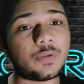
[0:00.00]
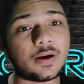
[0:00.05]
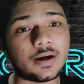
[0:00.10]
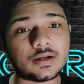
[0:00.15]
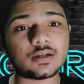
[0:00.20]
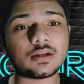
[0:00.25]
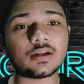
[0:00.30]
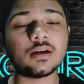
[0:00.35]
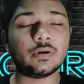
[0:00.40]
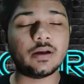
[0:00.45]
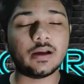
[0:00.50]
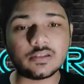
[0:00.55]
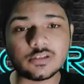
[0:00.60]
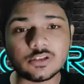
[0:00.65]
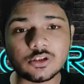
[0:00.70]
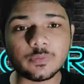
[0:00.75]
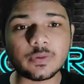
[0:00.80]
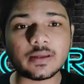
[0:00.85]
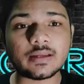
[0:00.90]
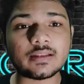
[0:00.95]
but
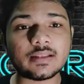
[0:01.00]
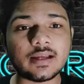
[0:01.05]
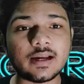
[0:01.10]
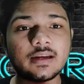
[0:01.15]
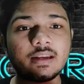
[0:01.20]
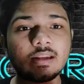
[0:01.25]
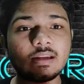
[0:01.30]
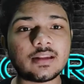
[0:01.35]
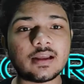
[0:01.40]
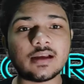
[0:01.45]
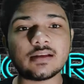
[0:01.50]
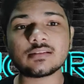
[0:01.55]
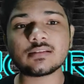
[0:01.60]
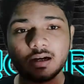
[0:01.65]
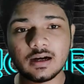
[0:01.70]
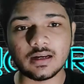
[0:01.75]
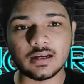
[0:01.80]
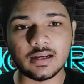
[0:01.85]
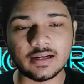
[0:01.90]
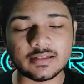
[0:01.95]
assuming that it has
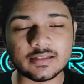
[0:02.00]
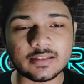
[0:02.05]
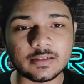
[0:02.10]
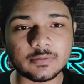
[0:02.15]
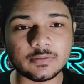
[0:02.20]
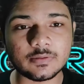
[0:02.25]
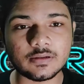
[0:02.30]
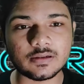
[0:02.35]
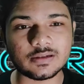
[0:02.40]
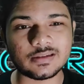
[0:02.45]
a little